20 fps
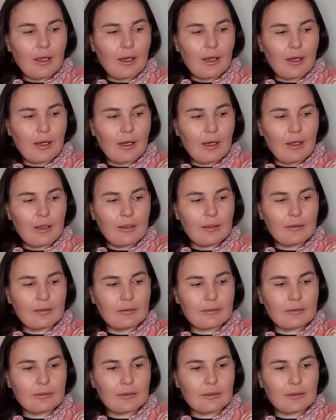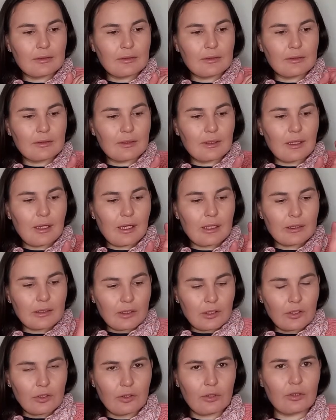and at the
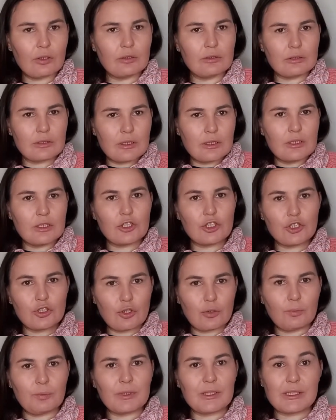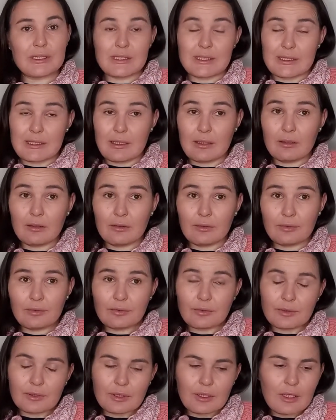Yarn Tree shop itself
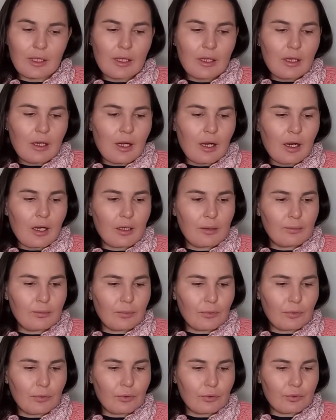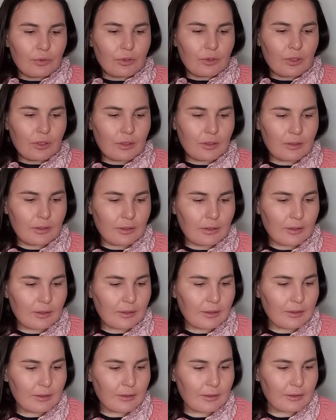I bought
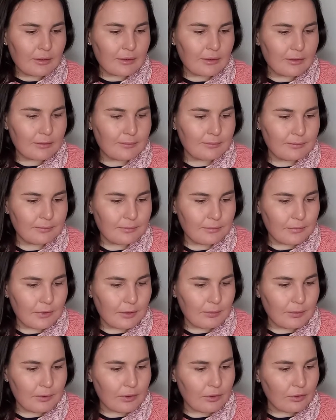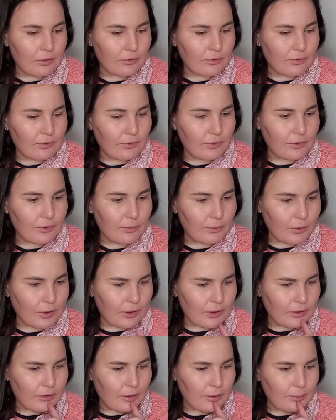the, let me confirm, what did
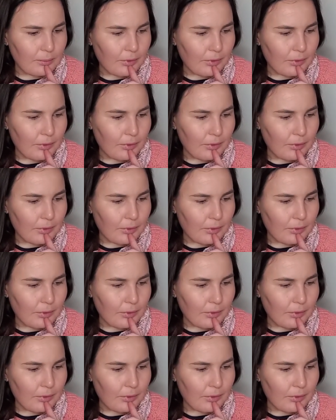I buy?